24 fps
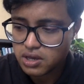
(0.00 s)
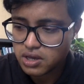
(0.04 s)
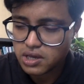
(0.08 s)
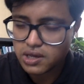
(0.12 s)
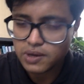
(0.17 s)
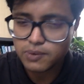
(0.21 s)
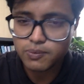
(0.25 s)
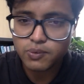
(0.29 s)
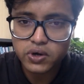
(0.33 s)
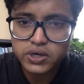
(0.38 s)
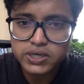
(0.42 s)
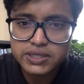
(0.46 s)

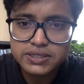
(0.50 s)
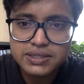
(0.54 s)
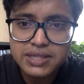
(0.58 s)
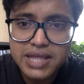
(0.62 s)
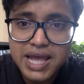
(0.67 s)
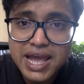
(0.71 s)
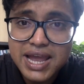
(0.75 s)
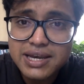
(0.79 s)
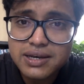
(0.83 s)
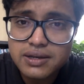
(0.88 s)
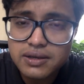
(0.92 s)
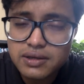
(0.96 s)
And what is
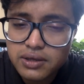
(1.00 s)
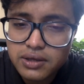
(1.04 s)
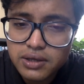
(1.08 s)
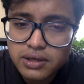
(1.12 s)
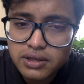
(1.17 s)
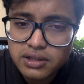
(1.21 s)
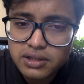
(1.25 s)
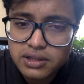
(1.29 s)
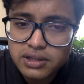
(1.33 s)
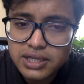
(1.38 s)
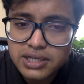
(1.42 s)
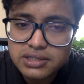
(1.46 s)
that?
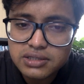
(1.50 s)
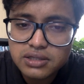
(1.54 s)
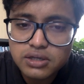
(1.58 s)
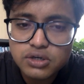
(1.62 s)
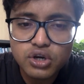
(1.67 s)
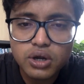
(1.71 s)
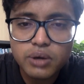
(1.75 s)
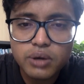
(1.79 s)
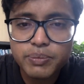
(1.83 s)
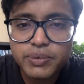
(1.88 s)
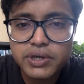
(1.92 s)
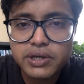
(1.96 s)
That's the
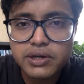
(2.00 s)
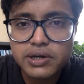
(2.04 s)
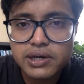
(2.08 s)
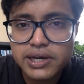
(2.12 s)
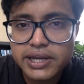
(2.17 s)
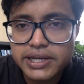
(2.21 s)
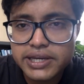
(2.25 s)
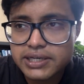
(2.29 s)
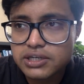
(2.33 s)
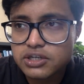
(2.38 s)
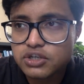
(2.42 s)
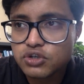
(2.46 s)
topic
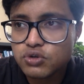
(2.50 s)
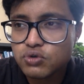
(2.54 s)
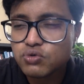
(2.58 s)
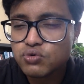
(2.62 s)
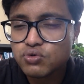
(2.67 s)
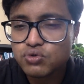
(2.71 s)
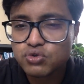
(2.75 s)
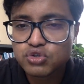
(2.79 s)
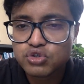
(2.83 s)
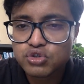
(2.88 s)
related to